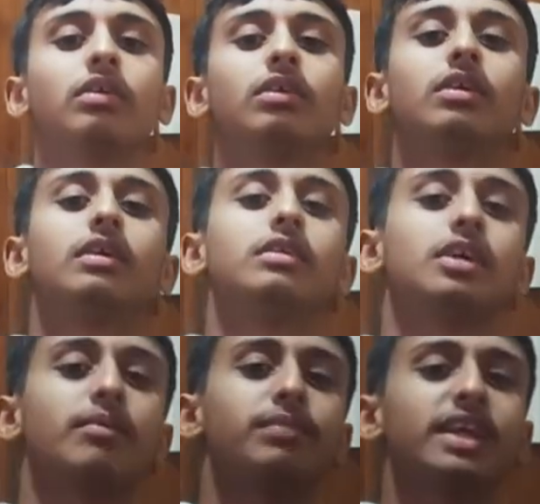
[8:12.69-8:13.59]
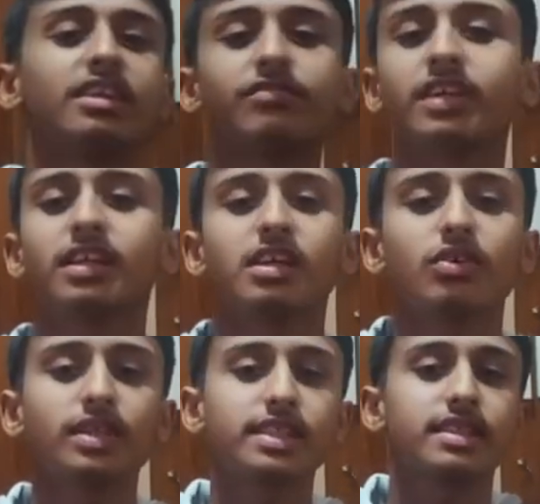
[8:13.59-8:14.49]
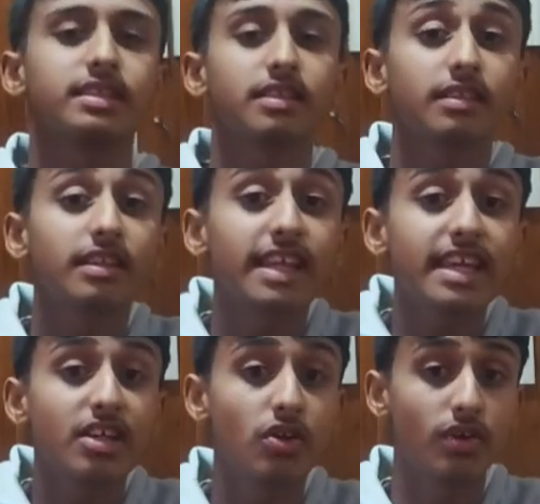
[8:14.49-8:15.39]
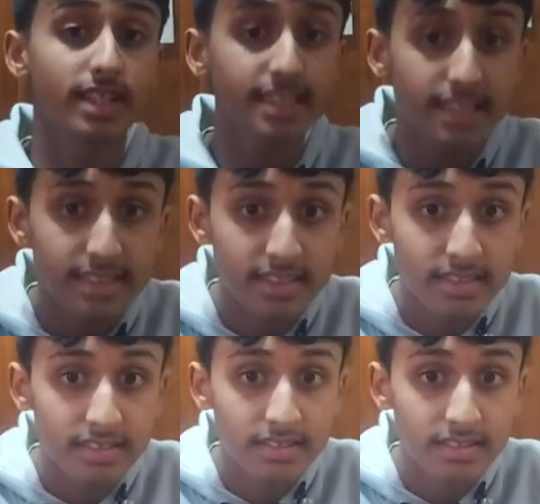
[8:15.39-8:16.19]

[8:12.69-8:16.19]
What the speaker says: or to complete infinity, you exist. The ego exists.